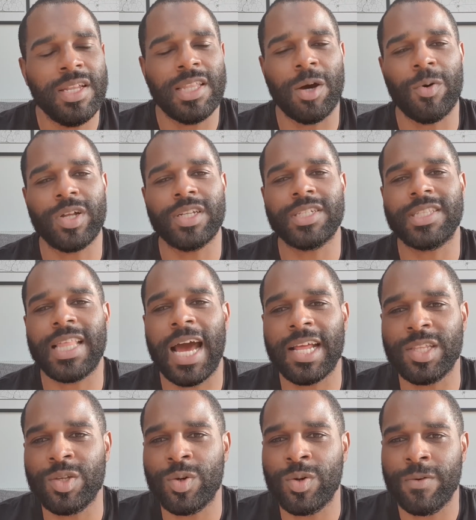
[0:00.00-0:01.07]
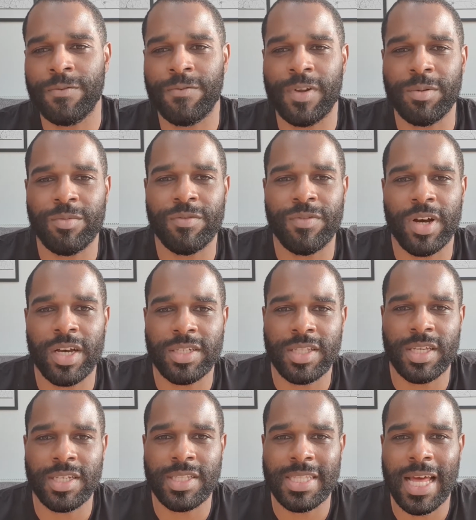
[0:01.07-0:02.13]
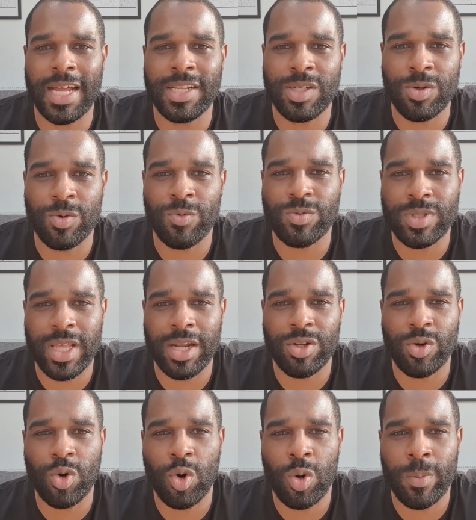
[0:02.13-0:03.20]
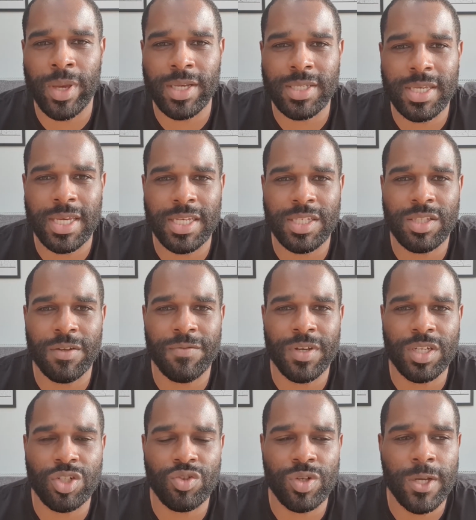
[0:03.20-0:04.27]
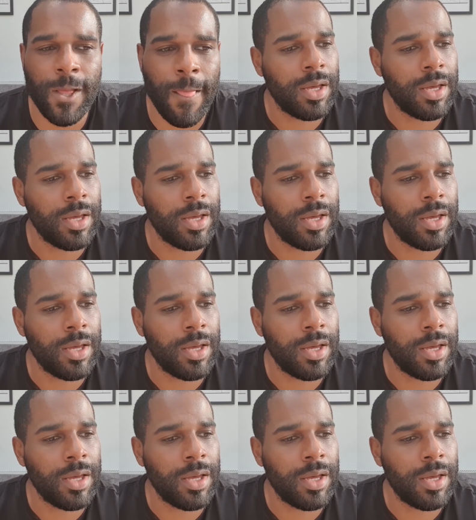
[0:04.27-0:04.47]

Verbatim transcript: Now what does Daniel, flip reverse this, Daniel, Daniel Cormier's keys to victory,